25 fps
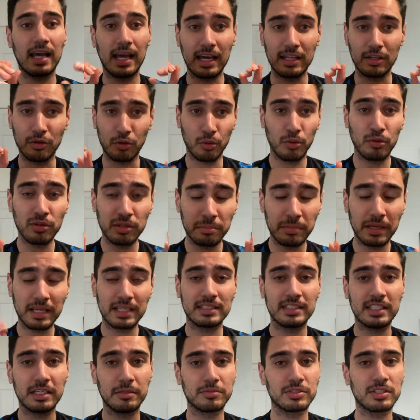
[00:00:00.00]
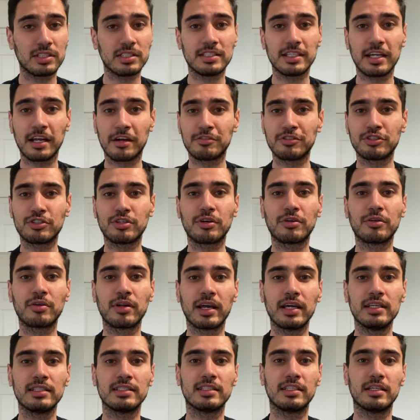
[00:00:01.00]
and all the big teams this year have struggled
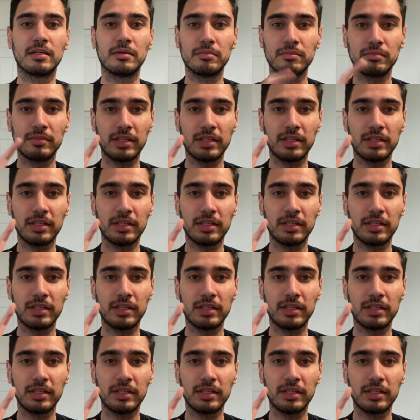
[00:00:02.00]
against them.